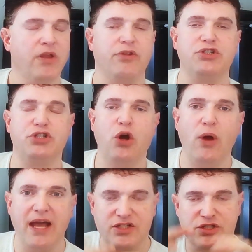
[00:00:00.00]
There's no
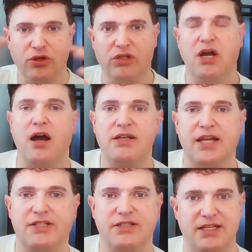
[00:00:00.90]
external
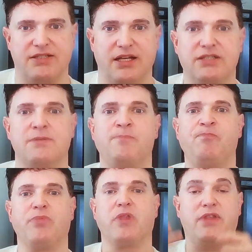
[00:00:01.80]
context to these things
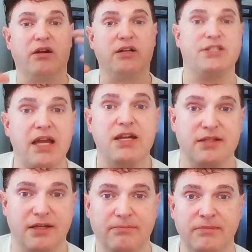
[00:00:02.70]
that are exciting to them.